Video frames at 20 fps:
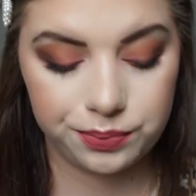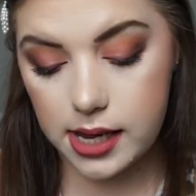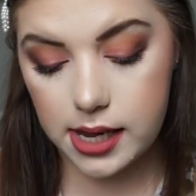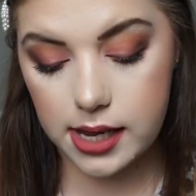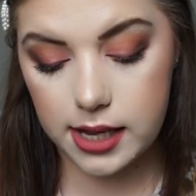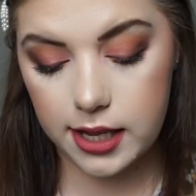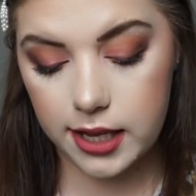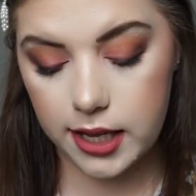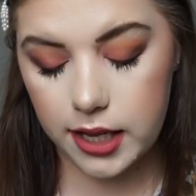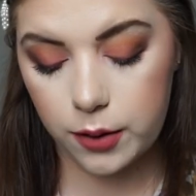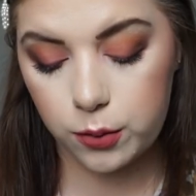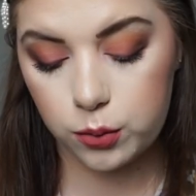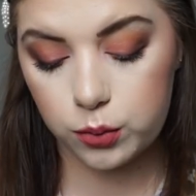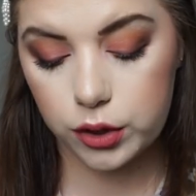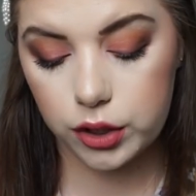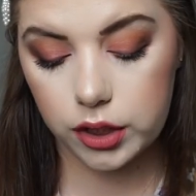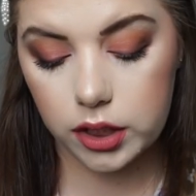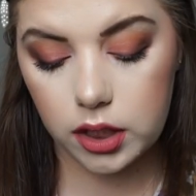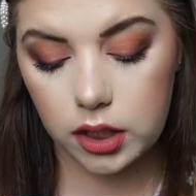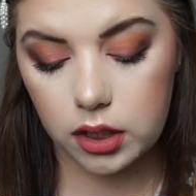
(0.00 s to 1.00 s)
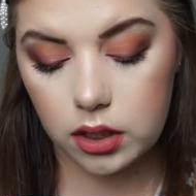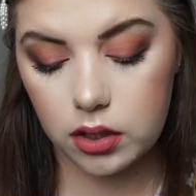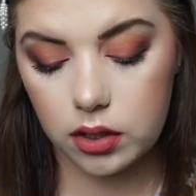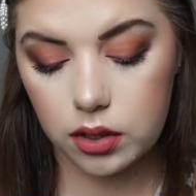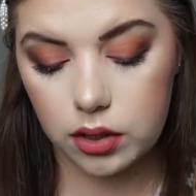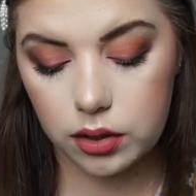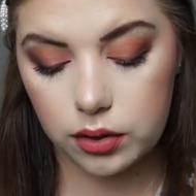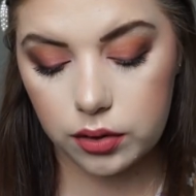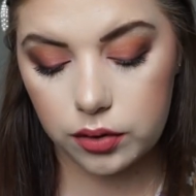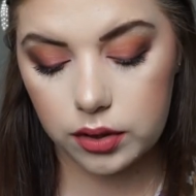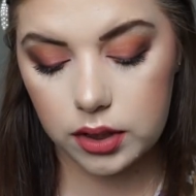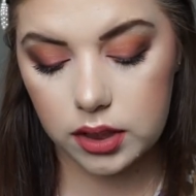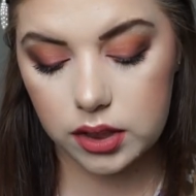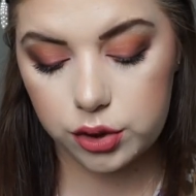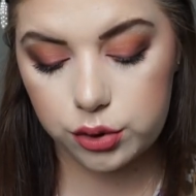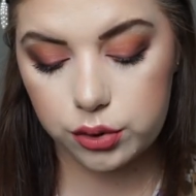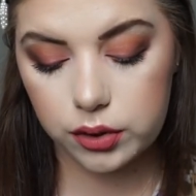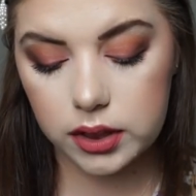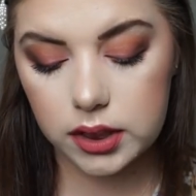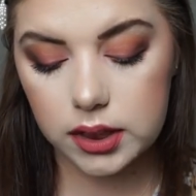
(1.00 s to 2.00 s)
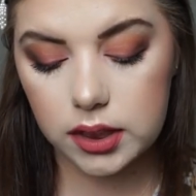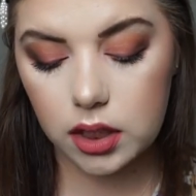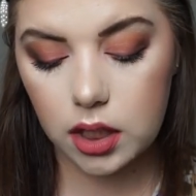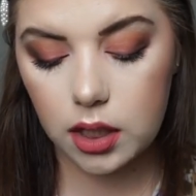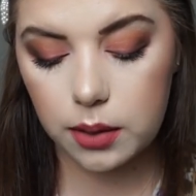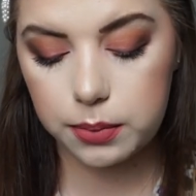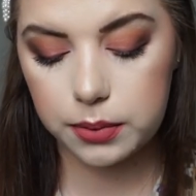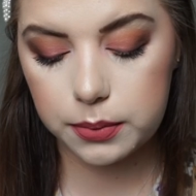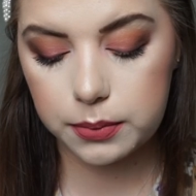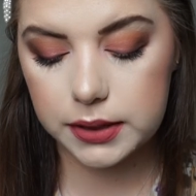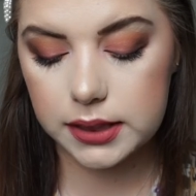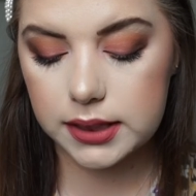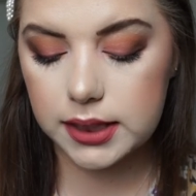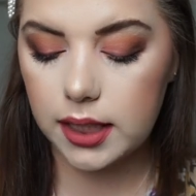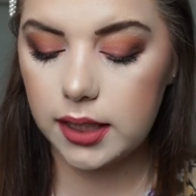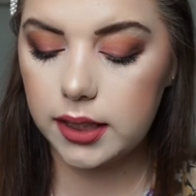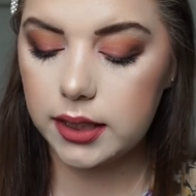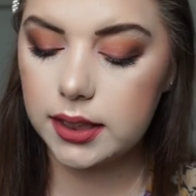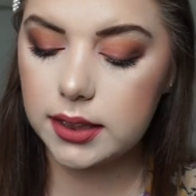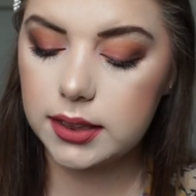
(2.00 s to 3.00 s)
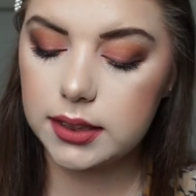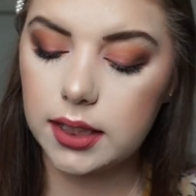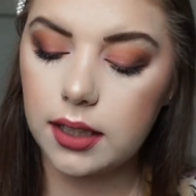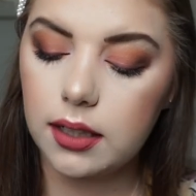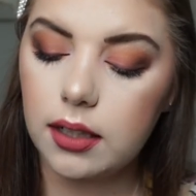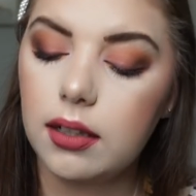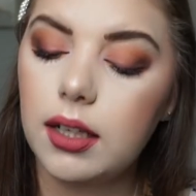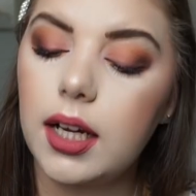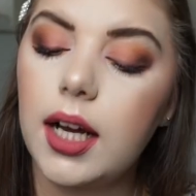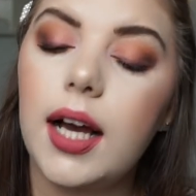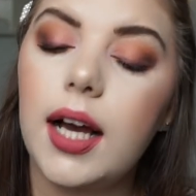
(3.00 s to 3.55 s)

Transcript: I am working on the Trend It Up Metallic Gel